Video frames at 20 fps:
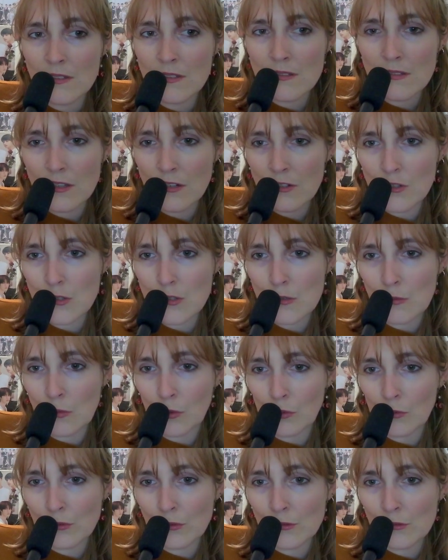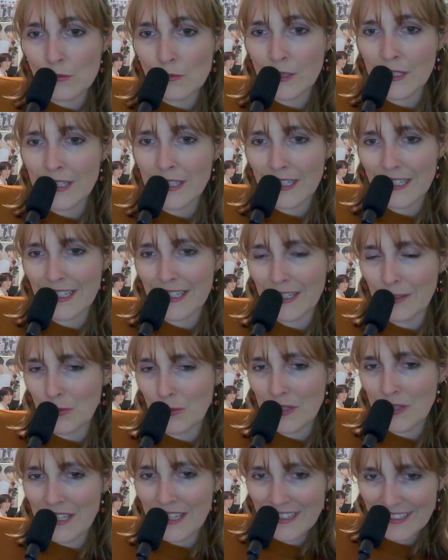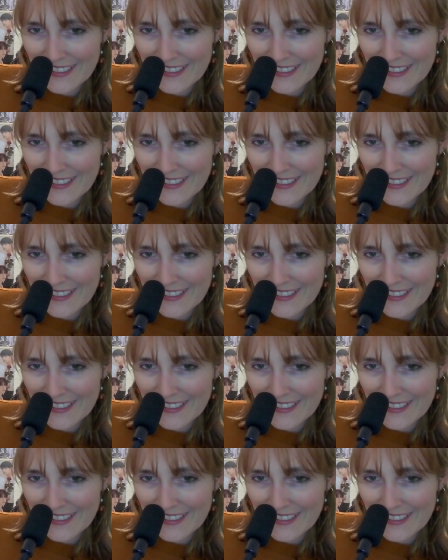in such a small room. Can we?